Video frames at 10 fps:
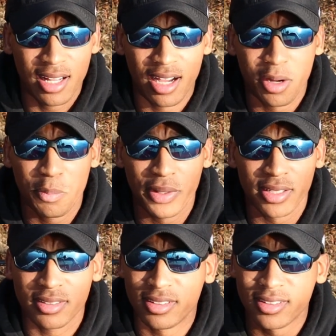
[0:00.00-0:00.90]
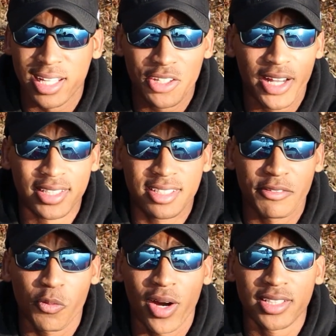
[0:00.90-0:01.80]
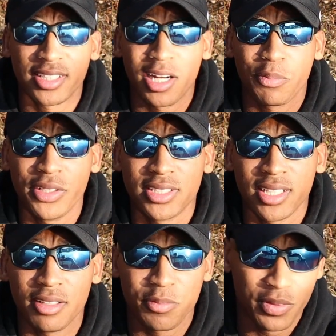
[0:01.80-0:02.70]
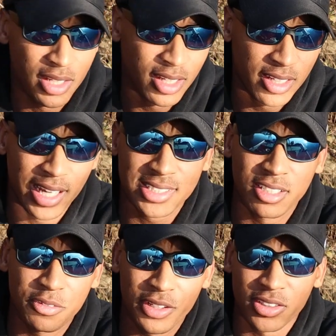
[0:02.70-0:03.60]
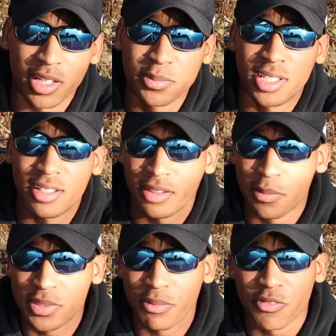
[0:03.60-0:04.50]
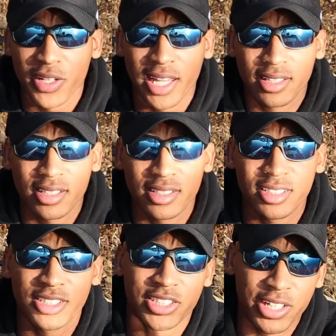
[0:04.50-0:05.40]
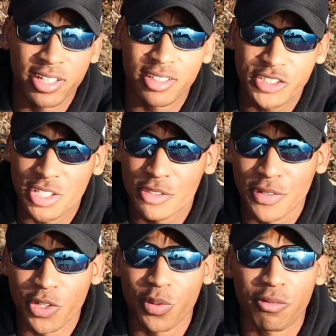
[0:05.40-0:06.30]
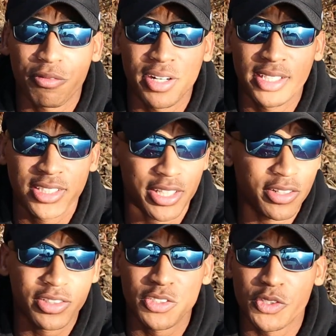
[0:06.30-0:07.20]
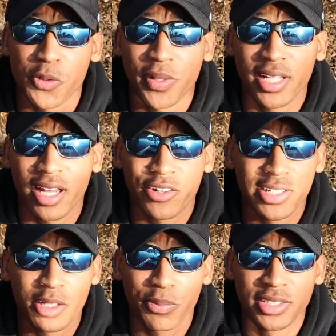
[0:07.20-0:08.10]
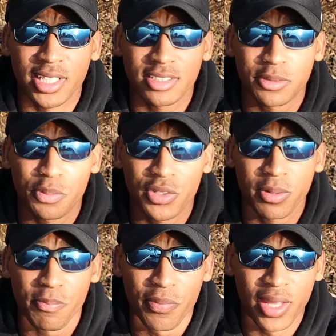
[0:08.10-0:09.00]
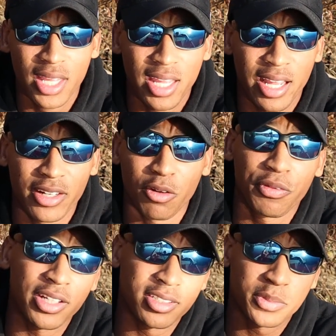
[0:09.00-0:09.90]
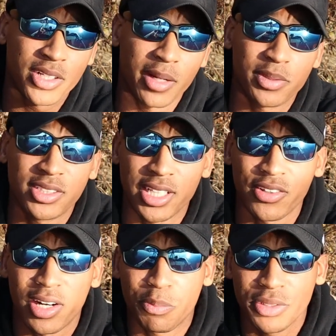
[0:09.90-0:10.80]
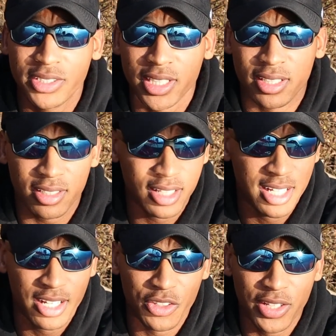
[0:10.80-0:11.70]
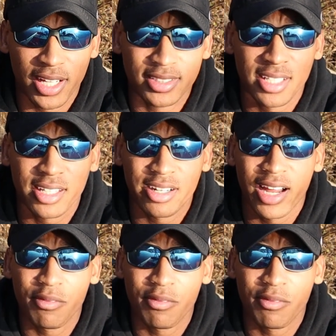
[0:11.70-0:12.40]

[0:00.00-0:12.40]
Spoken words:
But thank you guys again for watching. I appreciate it. You guys give this video a thumbs up if you liked it. Share this video with a friend. Share it on social media. I greatly appreciate the support. And don't forget to subscribe to the channel. I appreciate it. And you guys take care.